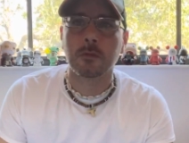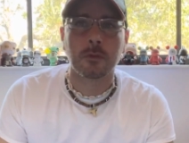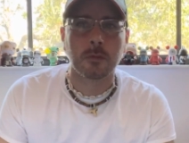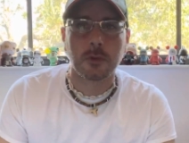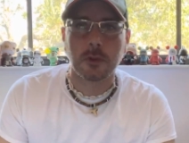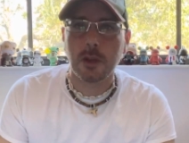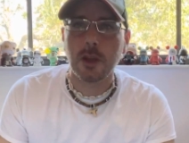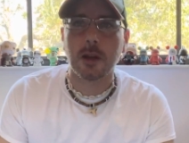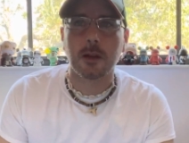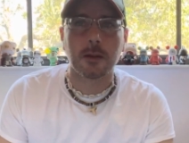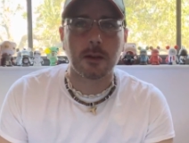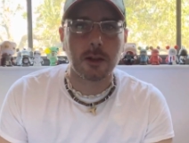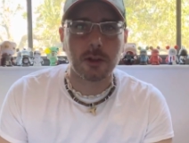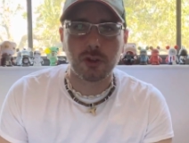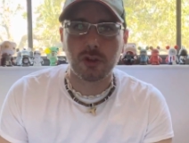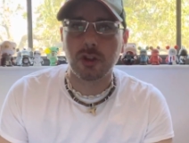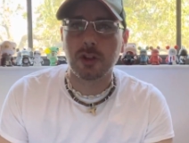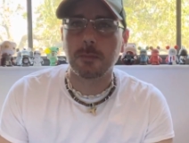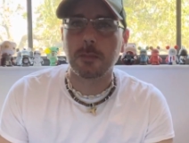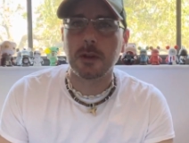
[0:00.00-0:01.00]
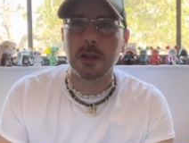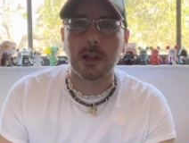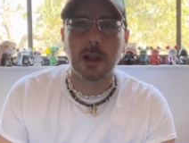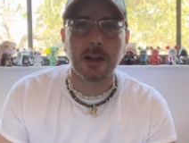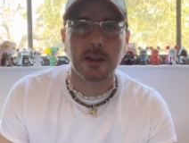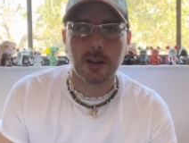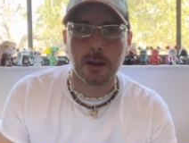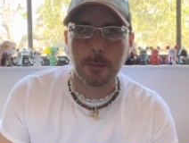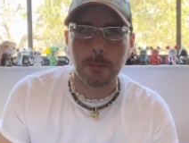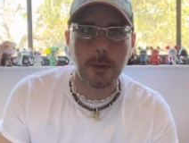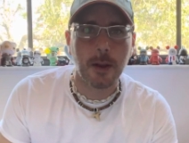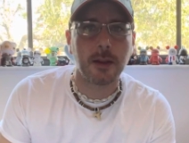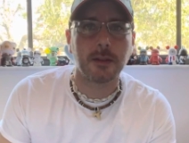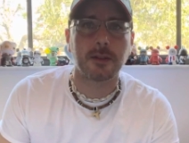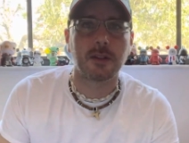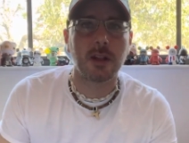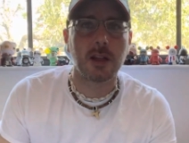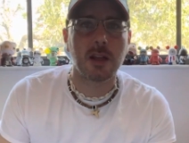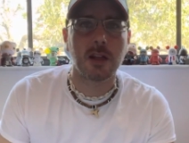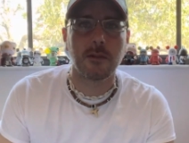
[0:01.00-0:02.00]
yeah it should be like the
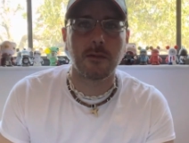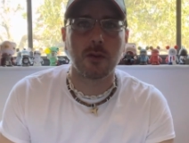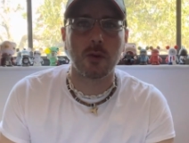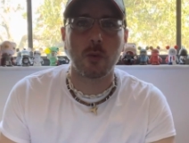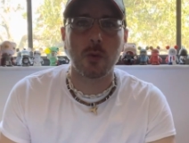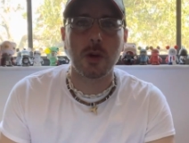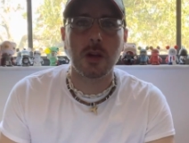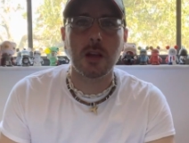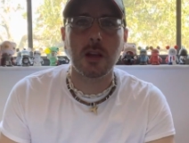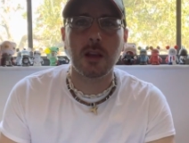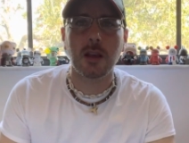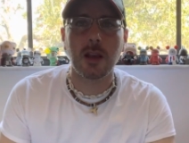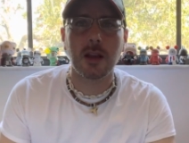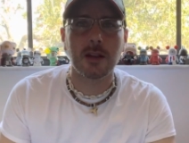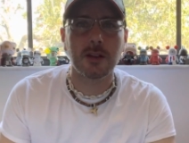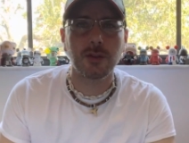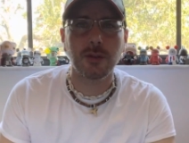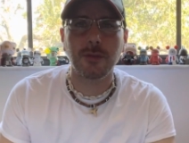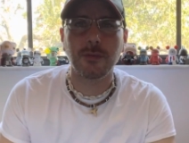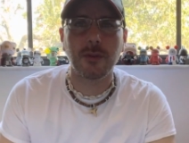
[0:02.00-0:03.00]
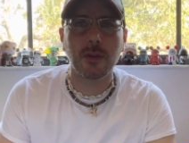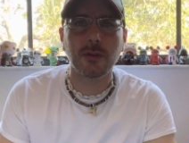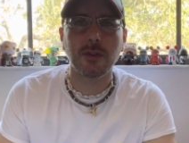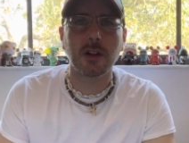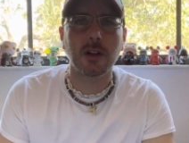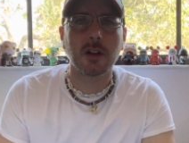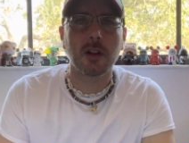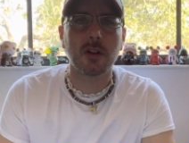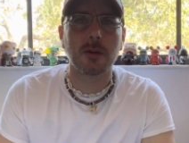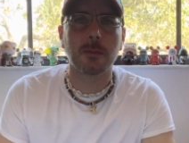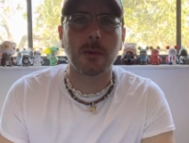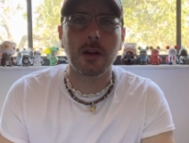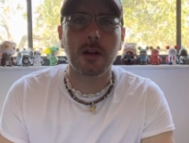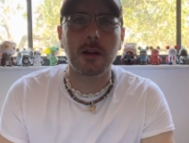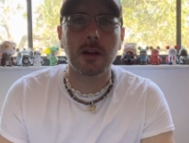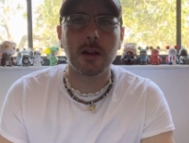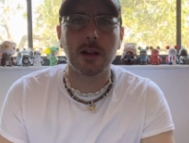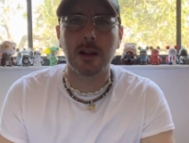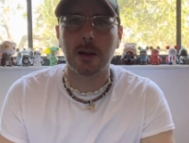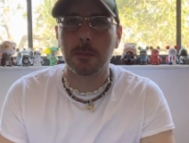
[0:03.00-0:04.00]
best day of the week and it just feels like another
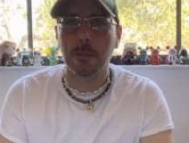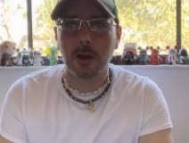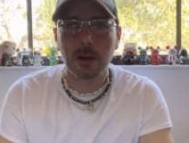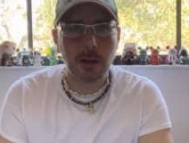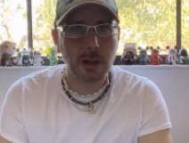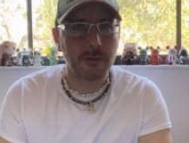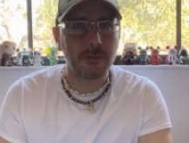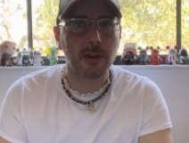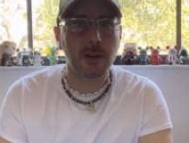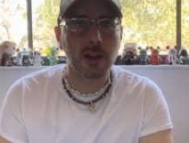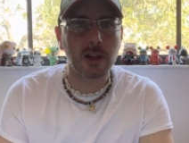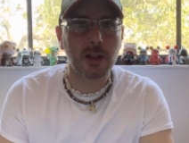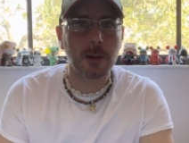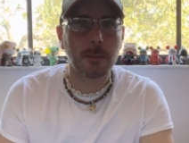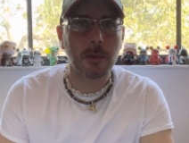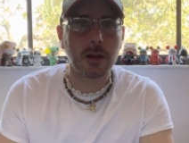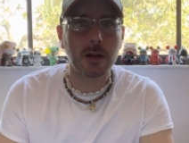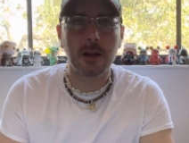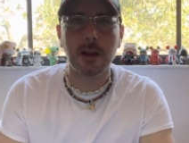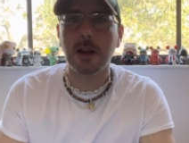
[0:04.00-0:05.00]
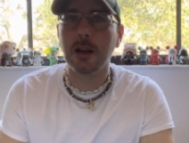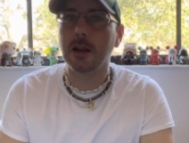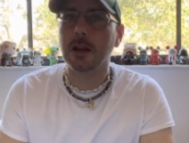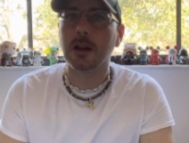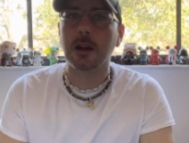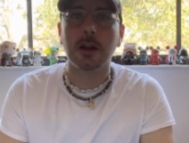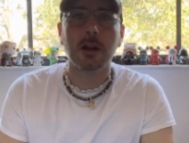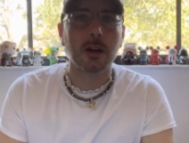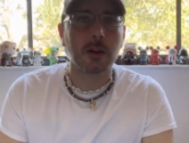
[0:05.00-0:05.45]
monday like monday felt like a monday